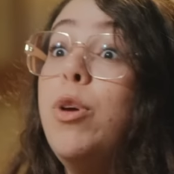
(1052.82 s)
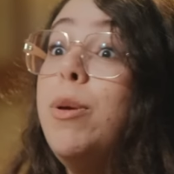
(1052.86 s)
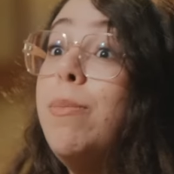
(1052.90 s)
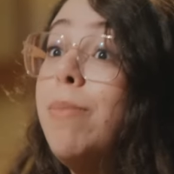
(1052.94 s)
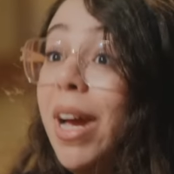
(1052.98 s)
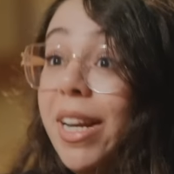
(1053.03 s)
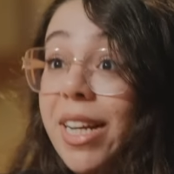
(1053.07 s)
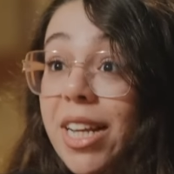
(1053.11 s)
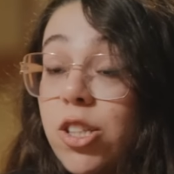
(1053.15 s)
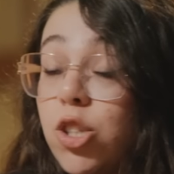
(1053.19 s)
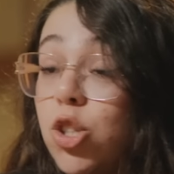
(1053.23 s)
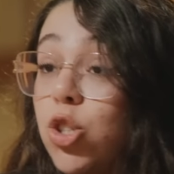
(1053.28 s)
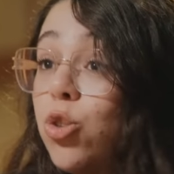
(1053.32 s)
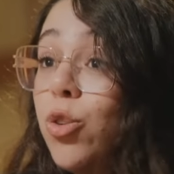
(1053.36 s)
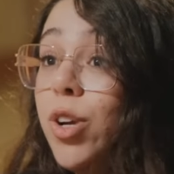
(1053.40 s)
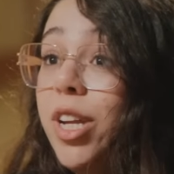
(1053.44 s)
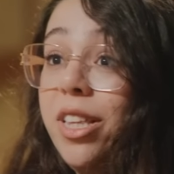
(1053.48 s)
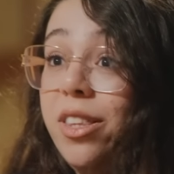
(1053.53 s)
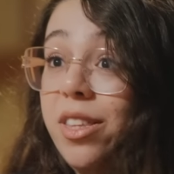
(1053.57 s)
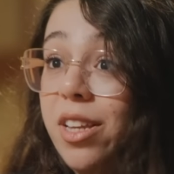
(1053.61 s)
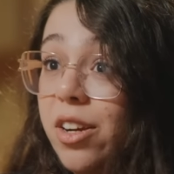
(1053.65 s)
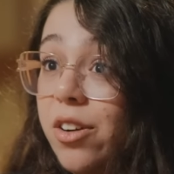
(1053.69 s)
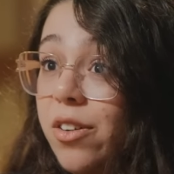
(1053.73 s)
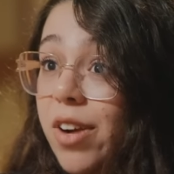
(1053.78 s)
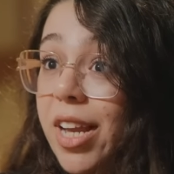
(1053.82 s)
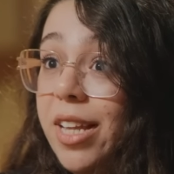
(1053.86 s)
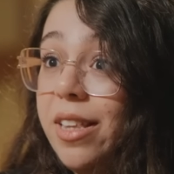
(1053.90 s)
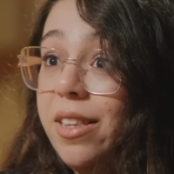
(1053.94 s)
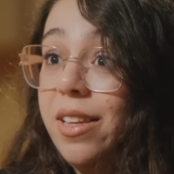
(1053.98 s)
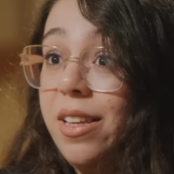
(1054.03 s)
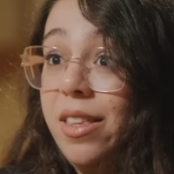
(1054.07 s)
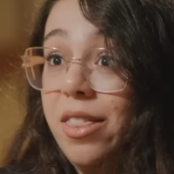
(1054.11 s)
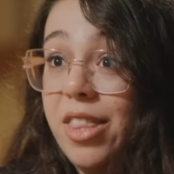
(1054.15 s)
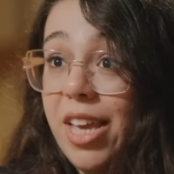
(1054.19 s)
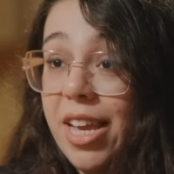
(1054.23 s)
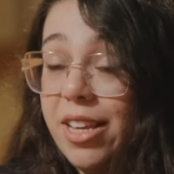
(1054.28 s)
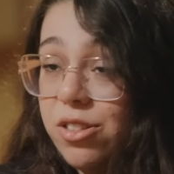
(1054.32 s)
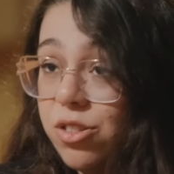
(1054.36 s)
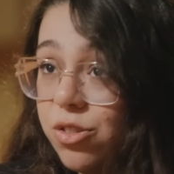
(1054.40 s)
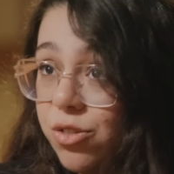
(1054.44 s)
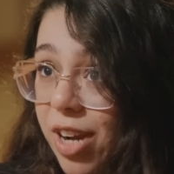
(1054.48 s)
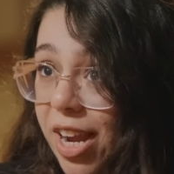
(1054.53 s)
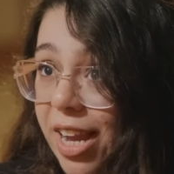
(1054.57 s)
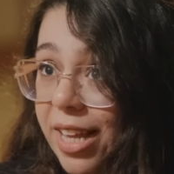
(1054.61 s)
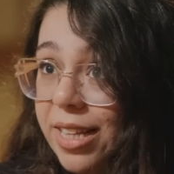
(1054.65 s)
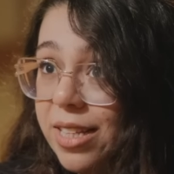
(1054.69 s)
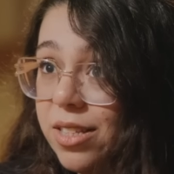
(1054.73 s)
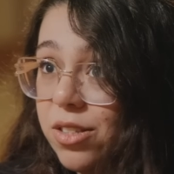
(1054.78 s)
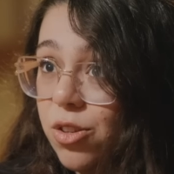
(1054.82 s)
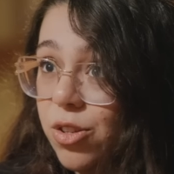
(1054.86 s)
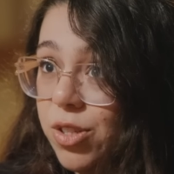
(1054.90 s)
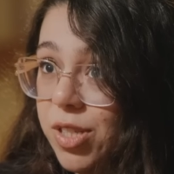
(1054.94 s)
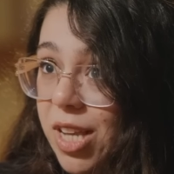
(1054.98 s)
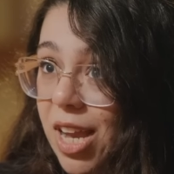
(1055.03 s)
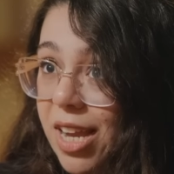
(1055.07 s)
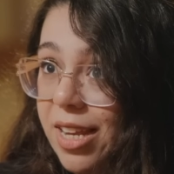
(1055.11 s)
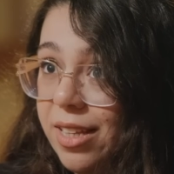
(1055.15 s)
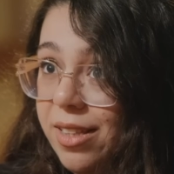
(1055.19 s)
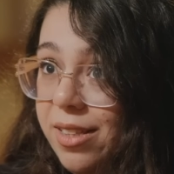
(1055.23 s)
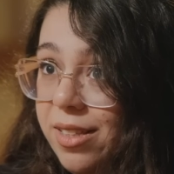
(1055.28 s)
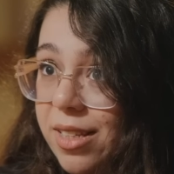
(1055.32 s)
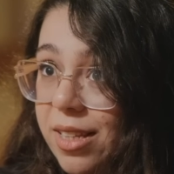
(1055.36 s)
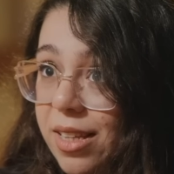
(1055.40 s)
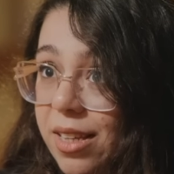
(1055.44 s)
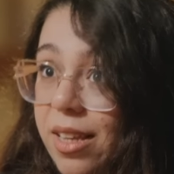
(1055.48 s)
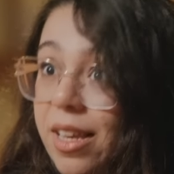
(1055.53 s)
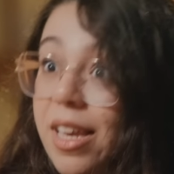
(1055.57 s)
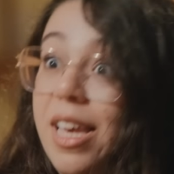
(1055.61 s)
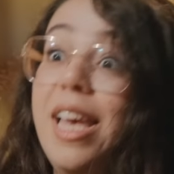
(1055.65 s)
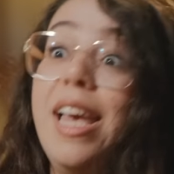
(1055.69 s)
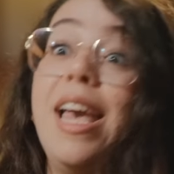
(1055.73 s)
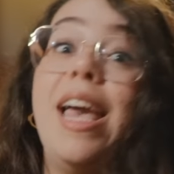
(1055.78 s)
We managed to integrate in the Israeli society.